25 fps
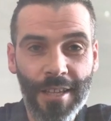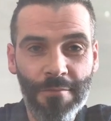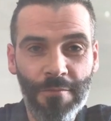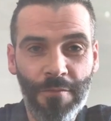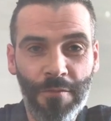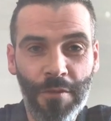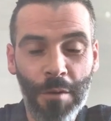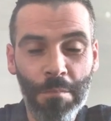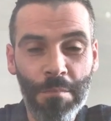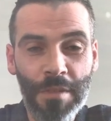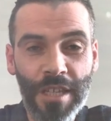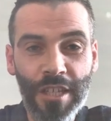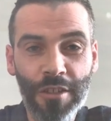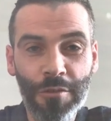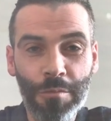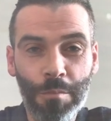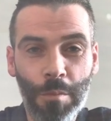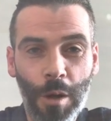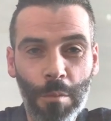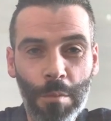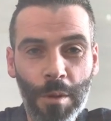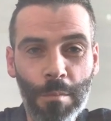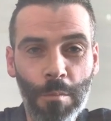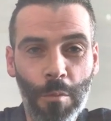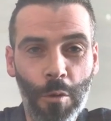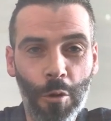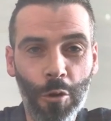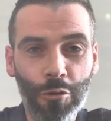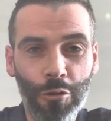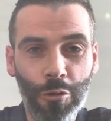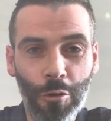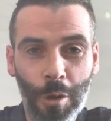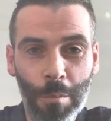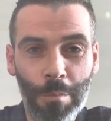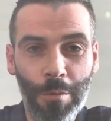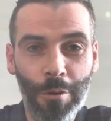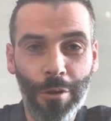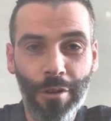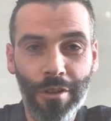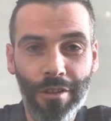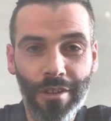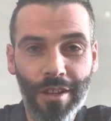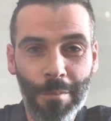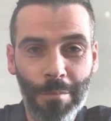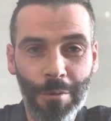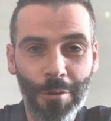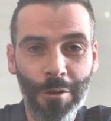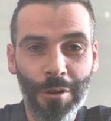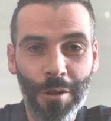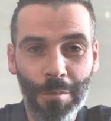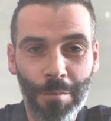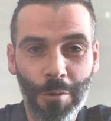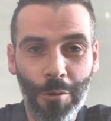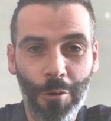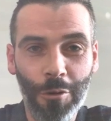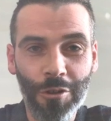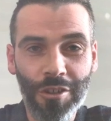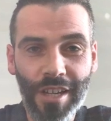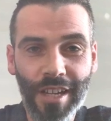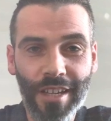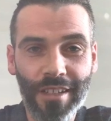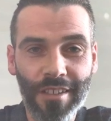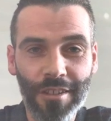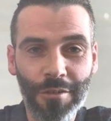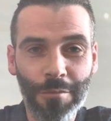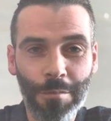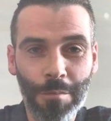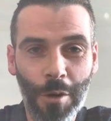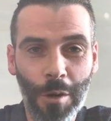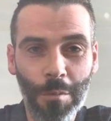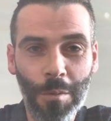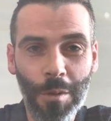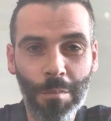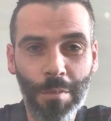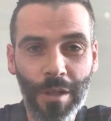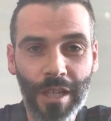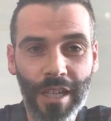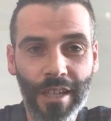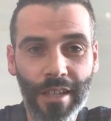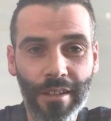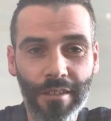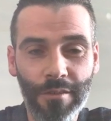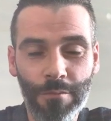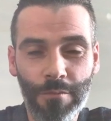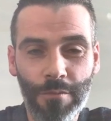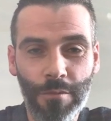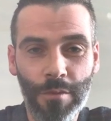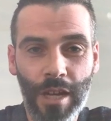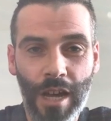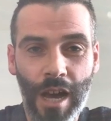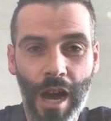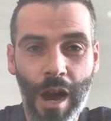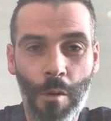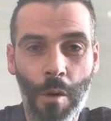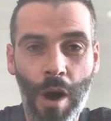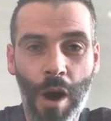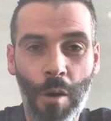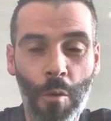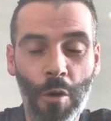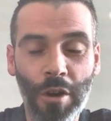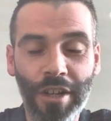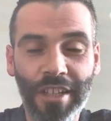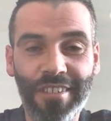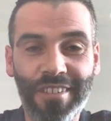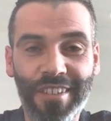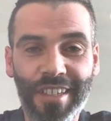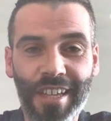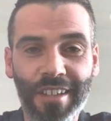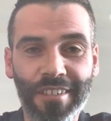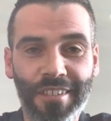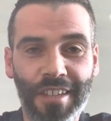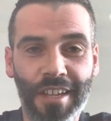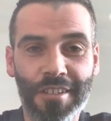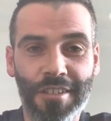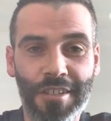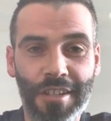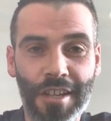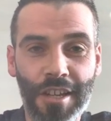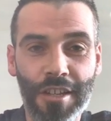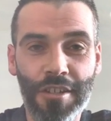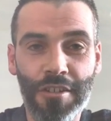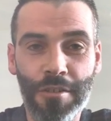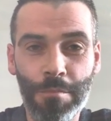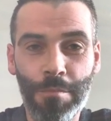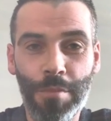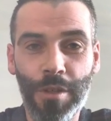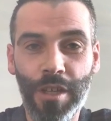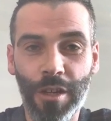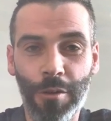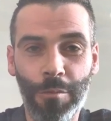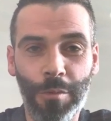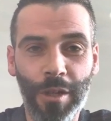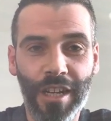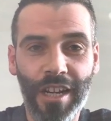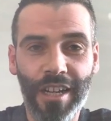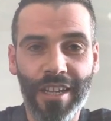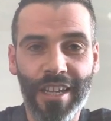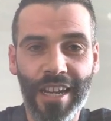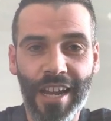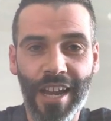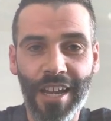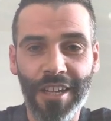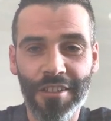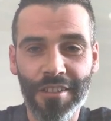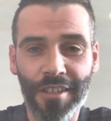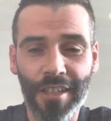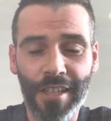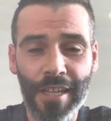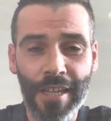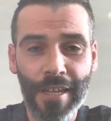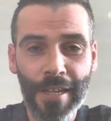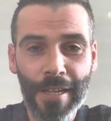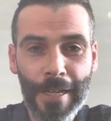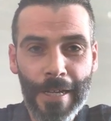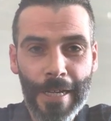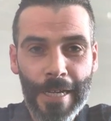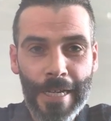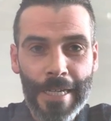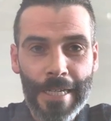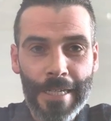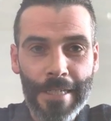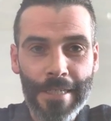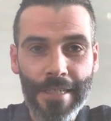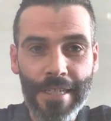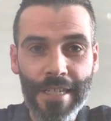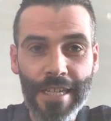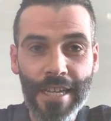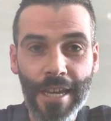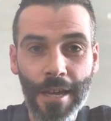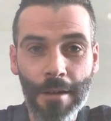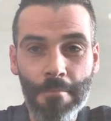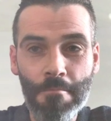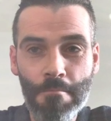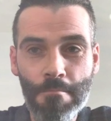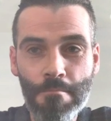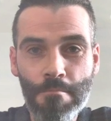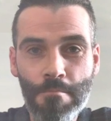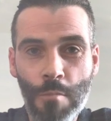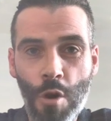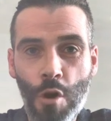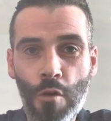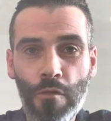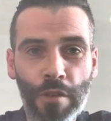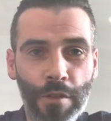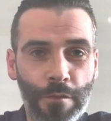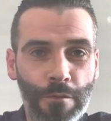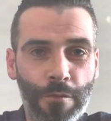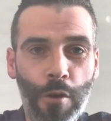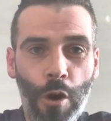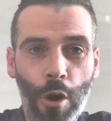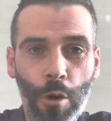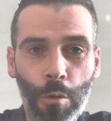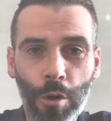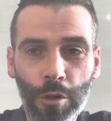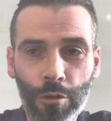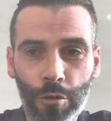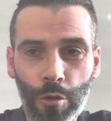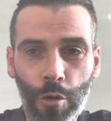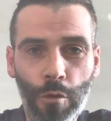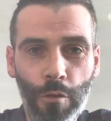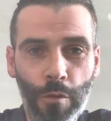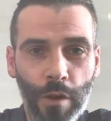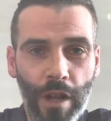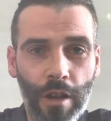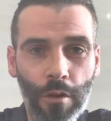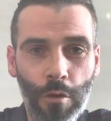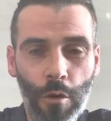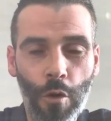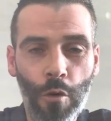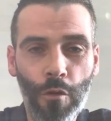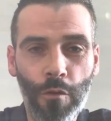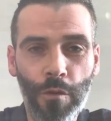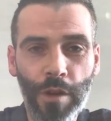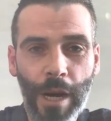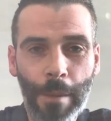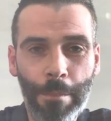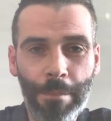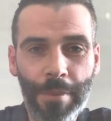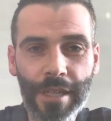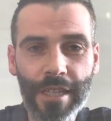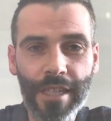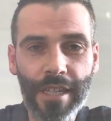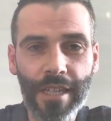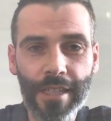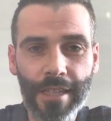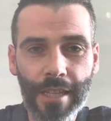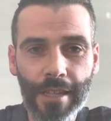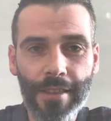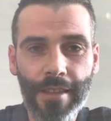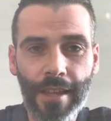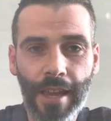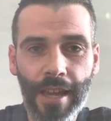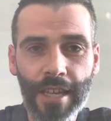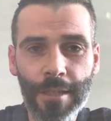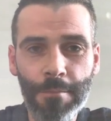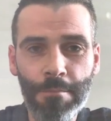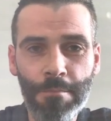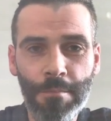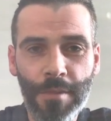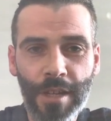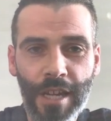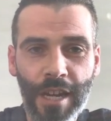for me, it's probably more so about the project. It's probably I want to see a situation, Peter, where I can actually see it moving forward over a period of time.